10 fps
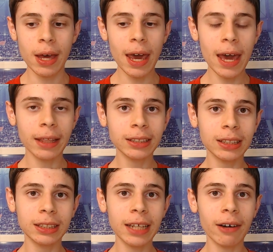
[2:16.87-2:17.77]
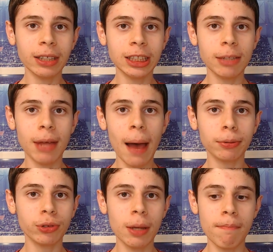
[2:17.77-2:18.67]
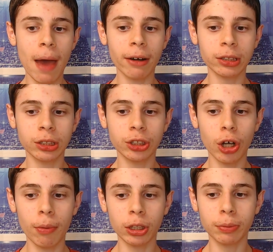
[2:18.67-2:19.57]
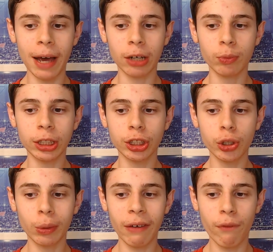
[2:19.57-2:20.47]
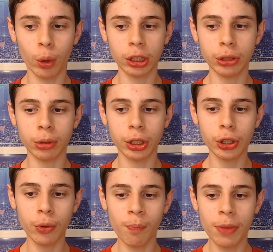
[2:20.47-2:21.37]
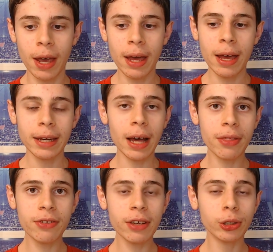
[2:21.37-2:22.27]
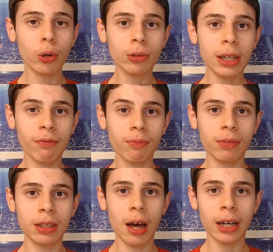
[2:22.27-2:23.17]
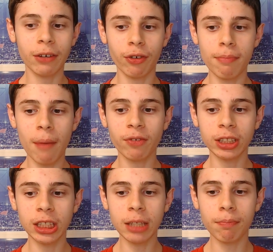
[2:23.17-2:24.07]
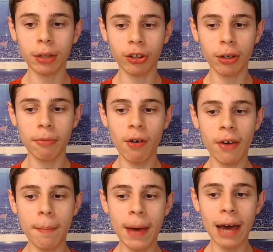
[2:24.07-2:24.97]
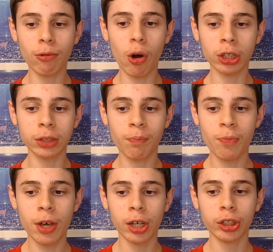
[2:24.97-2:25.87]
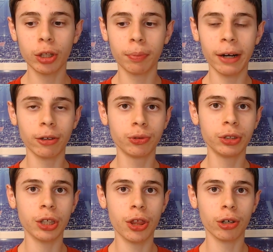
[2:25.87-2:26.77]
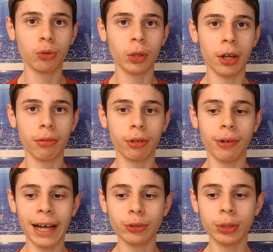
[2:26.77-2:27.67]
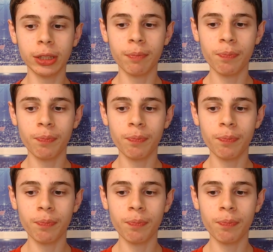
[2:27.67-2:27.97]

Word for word: And this is the Stallions team that absolutely embarrassed the Showboats back in Week 2, winning 42-2. Now, this is a totally different uh, different Memphis team, but they're coming off a bad loss to the Breakers, losing 31 to 3 last week.